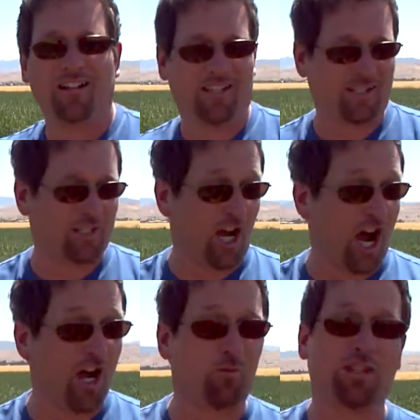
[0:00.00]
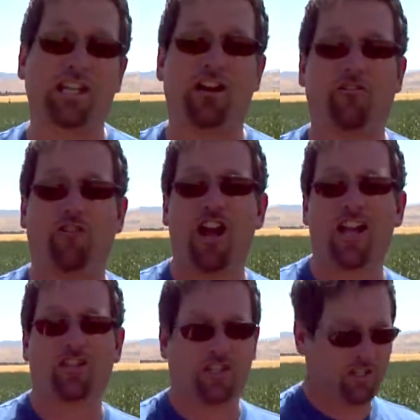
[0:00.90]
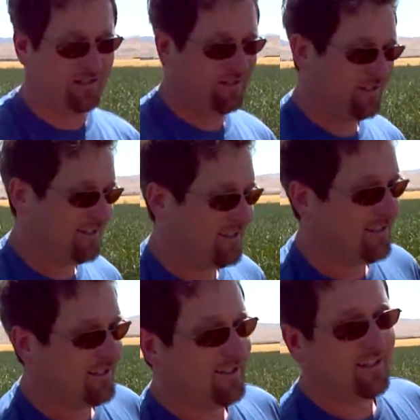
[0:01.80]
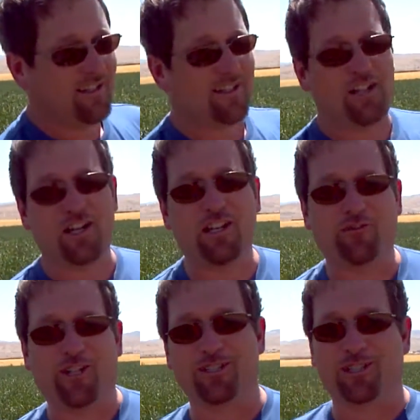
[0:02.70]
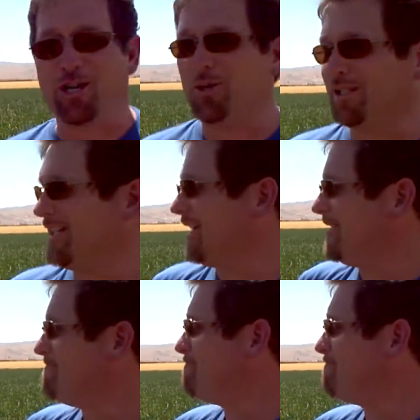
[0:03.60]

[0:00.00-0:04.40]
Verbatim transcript: This is Don with Terra Fresh and an onion field in Coalinga.